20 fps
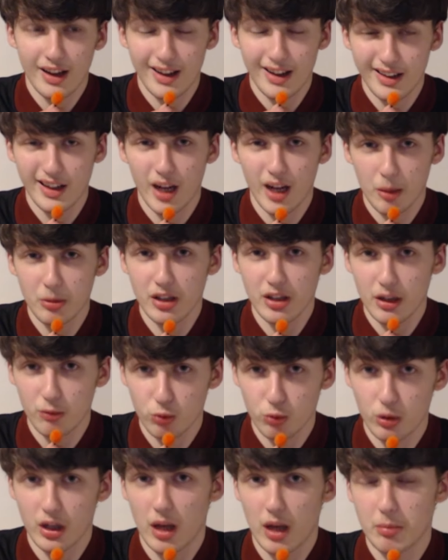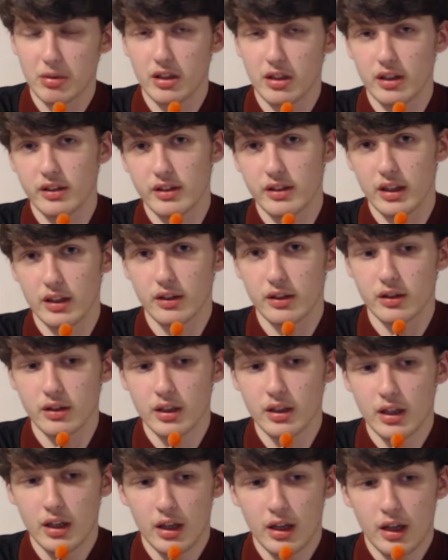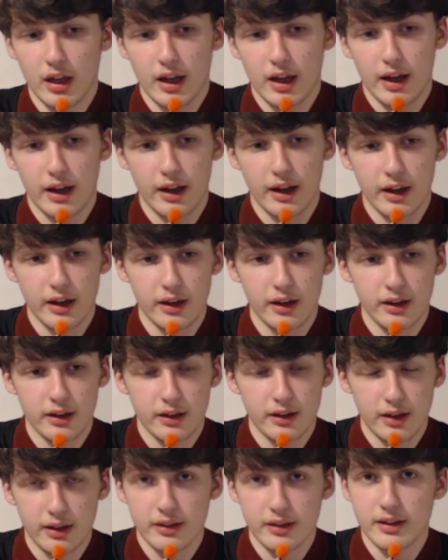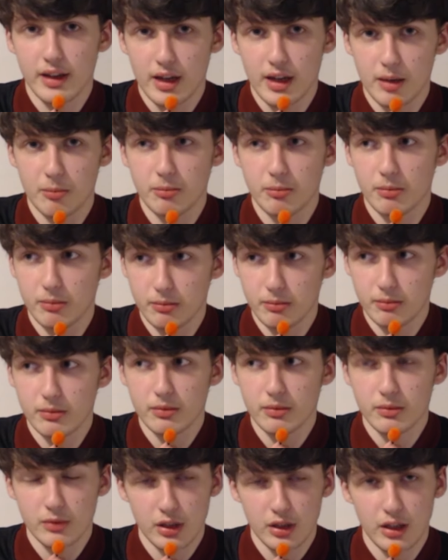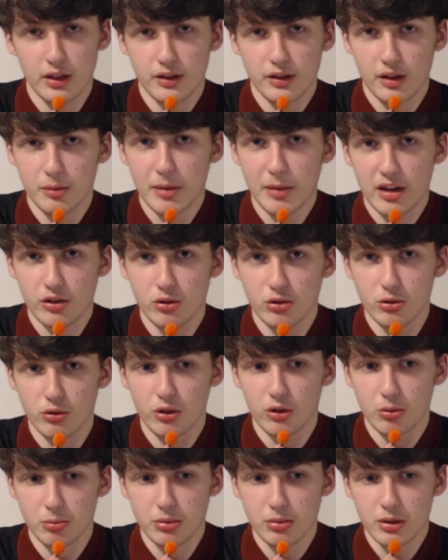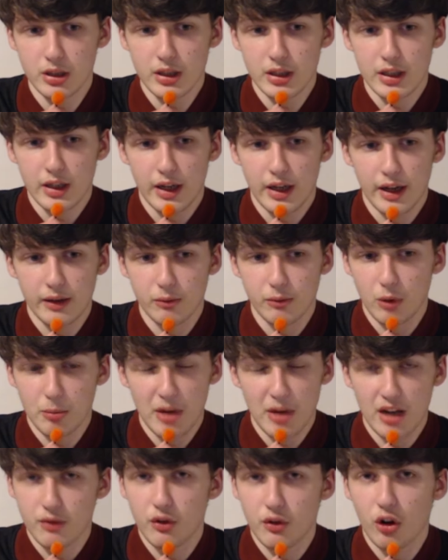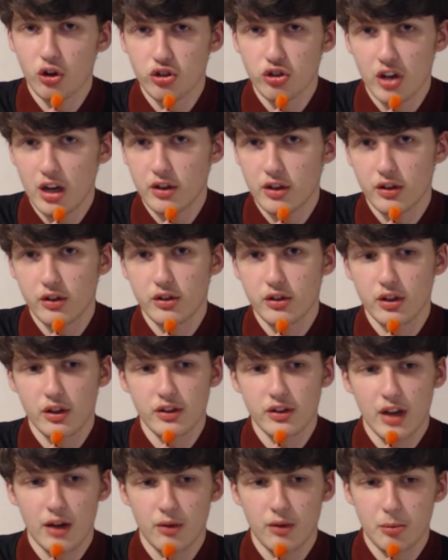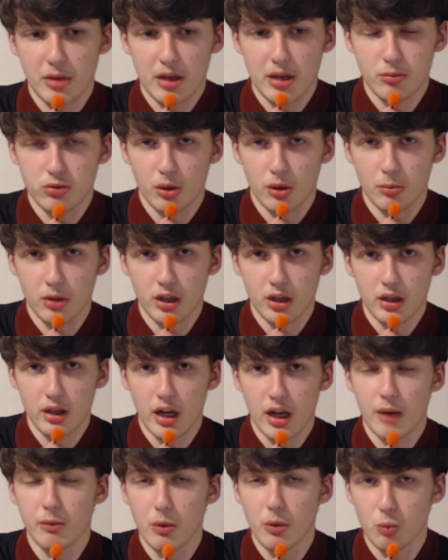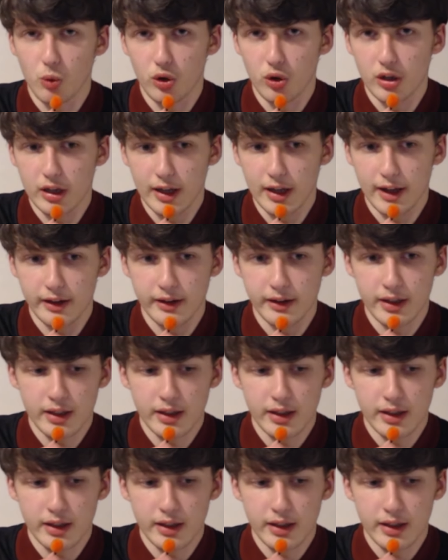and I believe will, happen this season. And this team, it's a special group. We made 4 changes to the side that beat Bromley, and we won again.